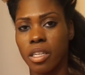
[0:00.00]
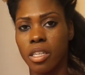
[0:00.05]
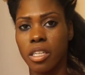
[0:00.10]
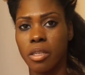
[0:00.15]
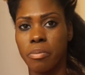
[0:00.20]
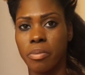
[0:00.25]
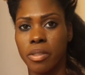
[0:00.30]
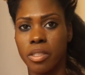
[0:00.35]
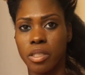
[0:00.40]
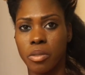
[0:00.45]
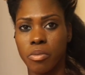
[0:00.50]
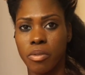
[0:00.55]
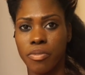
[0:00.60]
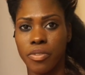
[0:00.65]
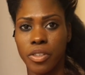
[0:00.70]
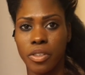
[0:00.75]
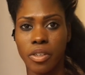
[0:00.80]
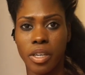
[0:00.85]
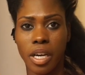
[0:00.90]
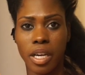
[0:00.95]
what I do is
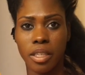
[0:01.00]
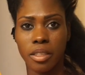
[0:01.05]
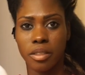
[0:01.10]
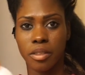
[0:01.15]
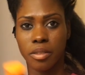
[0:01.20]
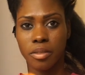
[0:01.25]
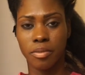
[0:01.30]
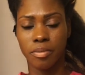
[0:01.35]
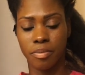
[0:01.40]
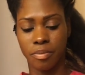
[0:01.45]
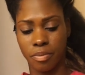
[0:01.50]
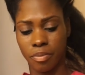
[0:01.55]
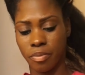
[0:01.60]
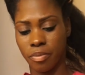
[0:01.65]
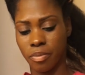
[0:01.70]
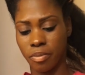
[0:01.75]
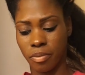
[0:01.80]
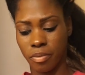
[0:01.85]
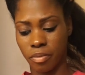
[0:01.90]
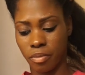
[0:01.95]
I use a
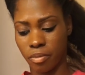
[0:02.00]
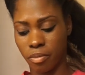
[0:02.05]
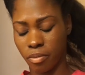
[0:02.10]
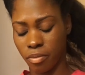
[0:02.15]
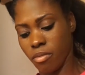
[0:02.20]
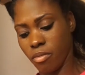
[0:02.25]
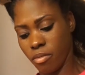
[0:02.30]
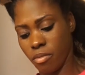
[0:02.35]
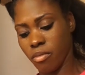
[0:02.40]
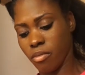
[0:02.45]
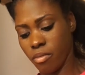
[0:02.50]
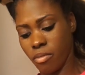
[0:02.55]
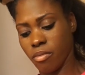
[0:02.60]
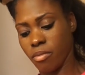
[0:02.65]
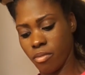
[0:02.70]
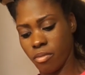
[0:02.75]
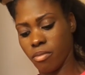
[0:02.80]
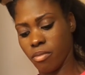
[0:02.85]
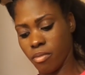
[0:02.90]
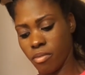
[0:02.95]
Cream of Nature
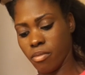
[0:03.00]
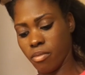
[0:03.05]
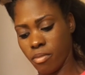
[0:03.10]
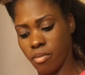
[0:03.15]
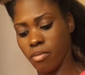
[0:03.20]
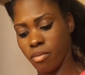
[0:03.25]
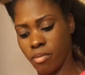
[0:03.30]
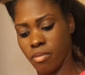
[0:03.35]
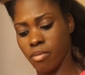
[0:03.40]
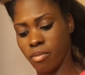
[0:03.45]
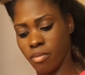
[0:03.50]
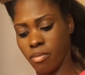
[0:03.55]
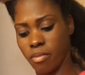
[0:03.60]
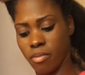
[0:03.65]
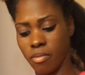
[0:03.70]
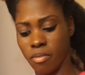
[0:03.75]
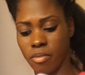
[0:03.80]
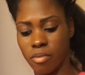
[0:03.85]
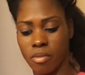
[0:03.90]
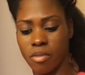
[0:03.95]
coconut milk.
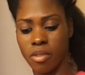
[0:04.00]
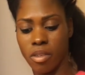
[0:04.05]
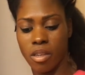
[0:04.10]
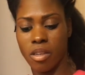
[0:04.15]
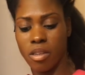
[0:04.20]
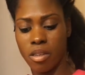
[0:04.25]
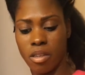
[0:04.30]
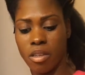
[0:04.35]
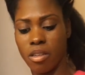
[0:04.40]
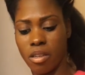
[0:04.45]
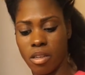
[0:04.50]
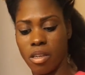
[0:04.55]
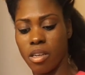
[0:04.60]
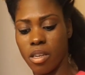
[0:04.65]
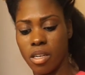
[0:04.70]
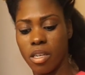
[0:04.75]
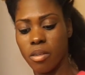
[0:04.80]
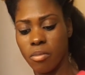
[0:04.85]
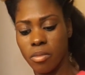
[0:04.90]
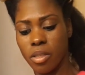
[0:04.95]
This is a
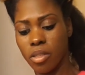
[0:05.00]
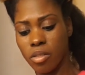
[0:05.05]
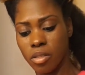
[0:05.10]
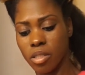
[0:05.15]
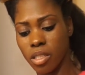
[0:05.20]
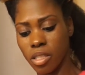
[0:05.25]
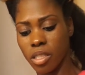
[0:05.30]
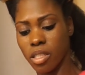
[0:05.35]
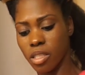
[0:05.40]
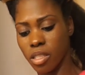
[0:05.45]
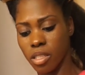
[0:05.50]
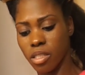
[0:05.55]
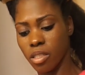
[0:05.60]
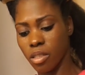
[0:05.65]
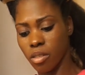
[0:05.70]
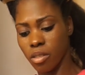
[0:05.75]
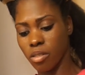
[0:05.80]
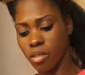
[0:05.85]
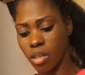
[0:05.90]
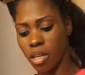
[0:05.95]
detangling and conditioning
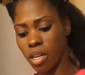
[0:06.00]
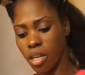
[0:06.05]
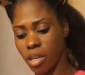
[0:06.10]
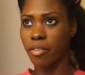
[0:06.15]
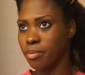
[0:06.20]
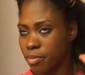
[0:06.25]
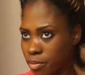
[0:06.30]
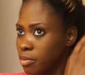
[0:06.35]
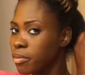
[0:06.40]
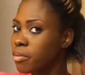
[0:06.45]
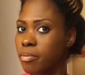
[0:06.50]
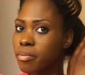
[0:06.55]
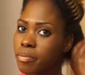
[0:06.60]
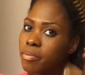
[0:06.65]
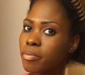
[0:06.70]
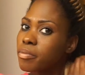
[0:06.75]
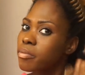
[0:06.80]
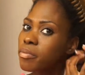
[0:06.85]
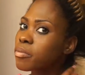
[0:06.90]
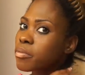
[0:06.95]
conditioner. You
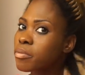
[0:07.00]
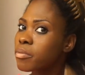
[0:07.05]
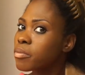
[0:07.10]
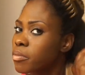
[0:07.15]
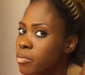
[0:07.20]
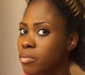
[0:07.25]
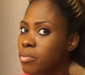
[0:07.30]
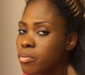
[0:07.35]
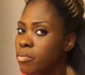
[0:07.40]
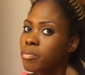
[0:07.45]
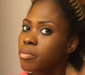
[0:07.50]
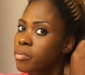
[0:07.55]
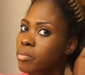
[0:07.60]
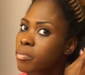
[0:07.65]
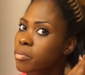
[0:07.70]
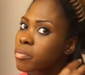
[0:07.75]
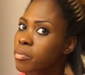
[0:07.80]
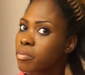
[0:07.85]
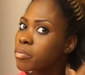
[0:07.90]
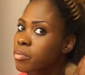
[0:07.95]
can use whatever brand
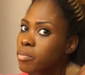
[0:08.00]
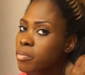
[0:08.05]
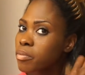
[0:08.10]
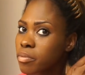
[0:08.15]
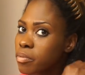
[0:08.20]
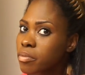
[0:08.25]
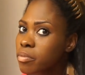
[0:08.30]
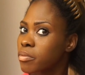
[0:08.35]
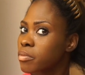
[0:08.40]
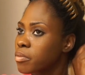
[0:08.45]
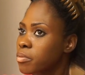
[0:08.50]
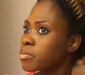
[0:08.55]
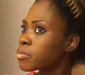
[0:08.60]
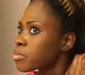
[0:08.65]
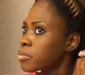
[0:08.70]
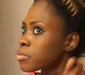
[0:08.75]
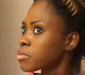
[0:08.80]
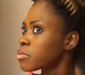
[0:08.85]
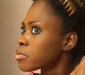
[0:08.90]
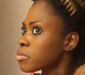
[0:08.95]
you want, but I'm just
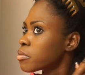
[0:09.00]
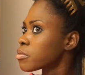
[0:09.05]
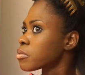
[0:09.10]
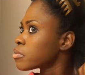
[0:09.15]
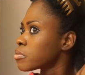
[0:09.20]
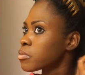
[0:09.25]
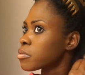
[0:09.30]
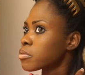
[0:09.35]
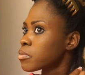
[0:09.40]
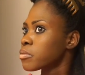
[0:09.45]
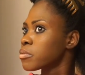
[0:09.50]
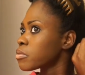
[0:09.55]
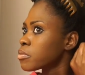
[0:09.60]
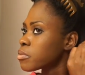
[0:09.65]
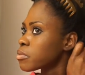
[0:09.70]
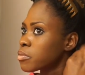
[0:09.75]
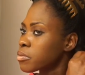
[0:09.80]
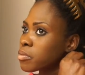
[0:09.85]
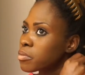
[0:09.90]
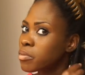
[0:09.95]
using this one
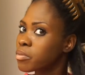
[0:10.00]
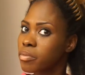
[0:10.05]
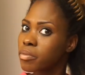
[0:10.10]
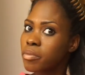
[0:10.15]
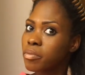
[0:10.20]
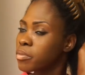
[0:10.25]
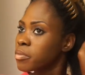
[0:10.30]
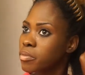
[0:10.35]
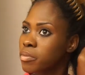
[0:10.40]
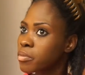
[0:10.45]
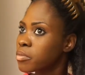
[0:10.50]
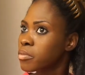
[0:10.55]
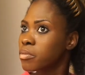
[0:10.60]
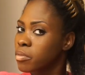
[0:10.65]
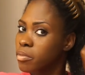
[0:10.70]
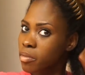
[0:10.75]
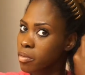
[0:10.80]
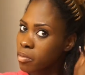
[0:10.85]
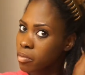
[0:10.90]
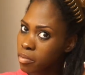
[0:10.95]
basically
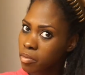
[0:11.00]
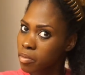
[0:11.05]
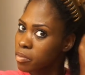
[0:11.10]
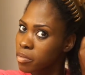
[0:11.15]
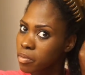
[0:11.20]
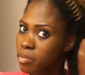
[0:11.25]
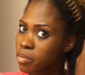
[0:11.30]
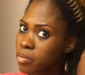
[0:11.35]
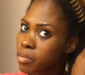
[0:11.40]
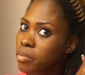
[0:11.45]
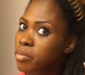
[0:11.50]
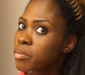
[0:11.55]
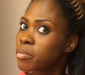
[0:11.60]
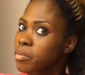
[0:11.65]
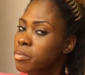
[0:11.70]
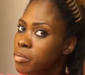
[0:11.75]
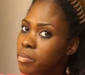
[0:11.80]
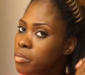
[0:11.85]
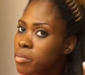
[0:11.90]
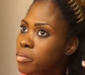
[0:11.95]
to soften my
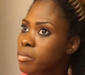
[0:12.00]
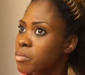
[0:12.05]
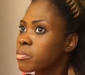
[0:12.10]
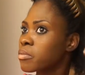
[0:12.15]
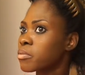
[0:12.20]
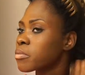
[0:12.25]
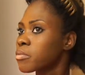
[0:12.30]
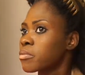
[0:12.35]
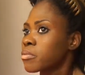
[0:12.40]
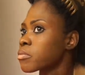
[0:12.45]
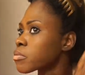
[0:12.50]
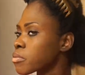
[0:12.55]
hair, because